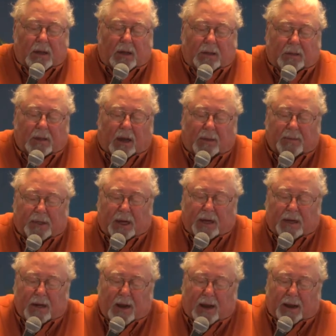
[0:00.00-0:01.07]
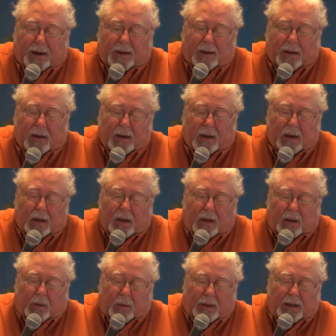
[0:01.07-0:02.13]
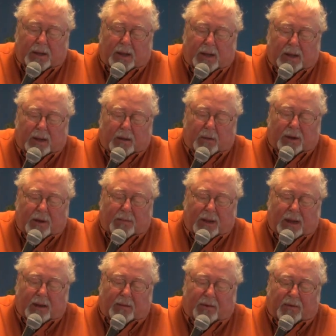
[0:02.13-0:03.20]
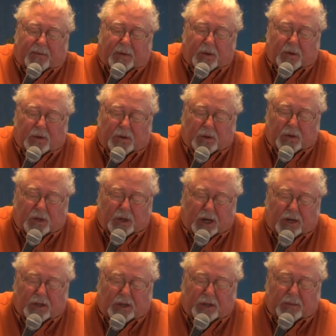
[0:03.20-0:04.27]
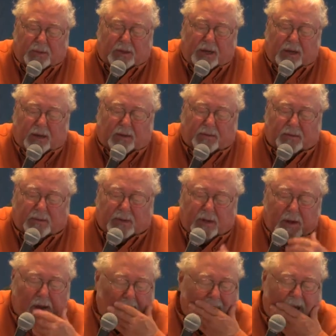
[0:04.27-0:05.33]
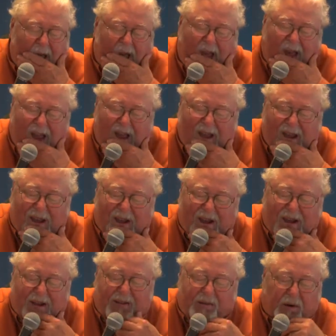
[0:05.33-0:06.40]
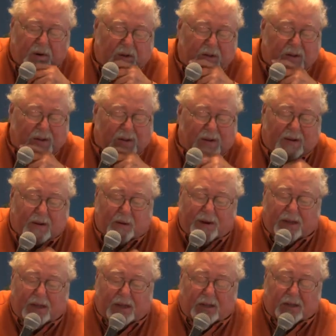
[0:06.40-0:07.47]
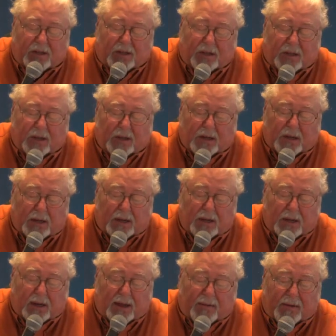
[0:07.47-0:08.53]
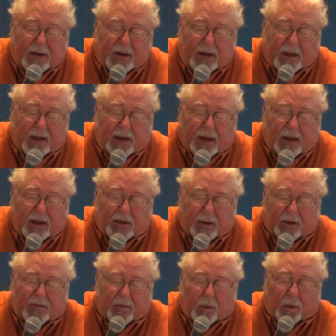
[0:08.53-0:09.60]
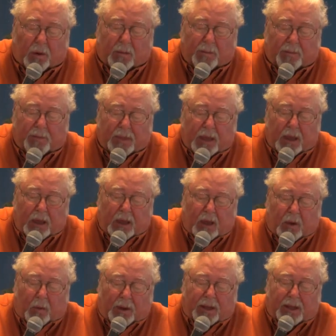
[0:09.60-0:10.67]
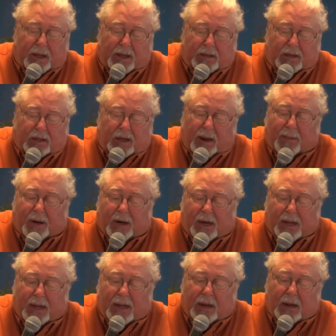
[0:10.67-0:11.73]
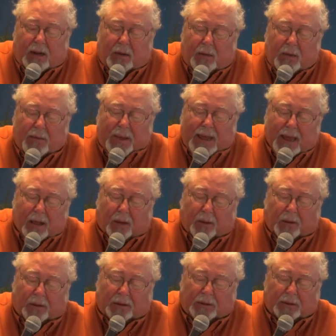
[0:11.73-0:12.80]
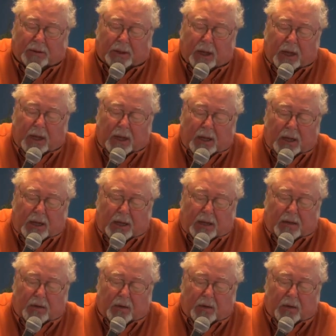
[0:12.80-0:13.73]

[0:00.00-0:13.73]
Psalms 89, when, they, when men refuse to judge themselves. 1 Corinthians 11 and 34. When they stubbornly rebel in